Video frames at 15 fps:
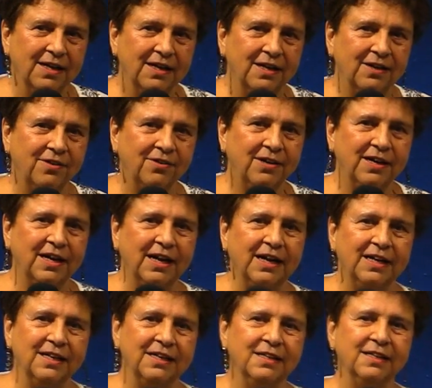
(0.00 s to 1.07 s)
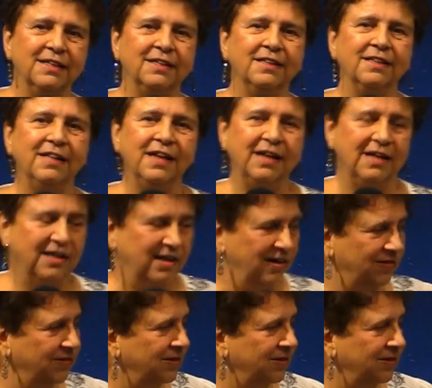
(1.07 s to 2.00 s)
Okay, thank you.